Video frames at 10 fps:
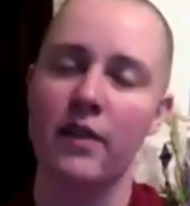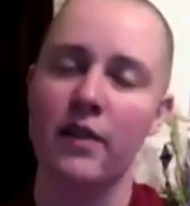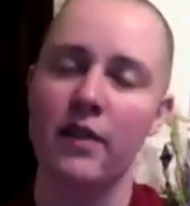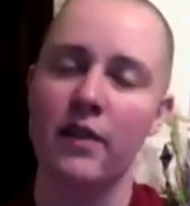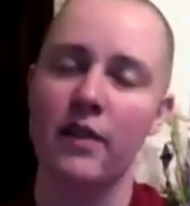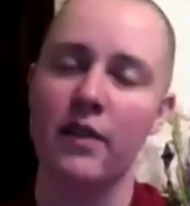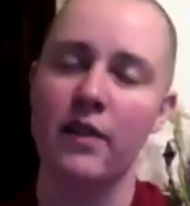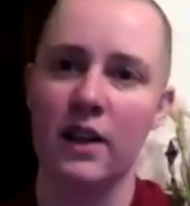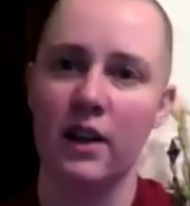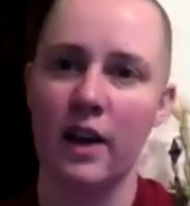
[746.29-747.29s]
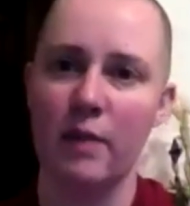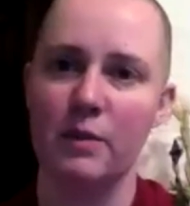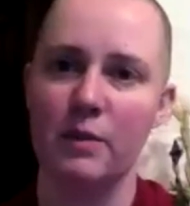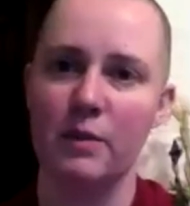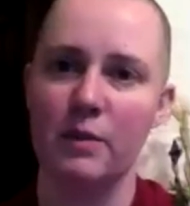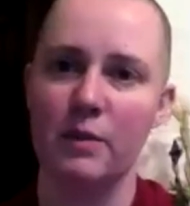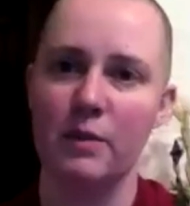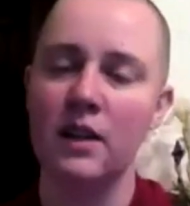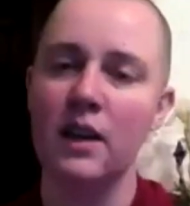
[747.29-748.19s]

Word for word: how we meditate on emptiness,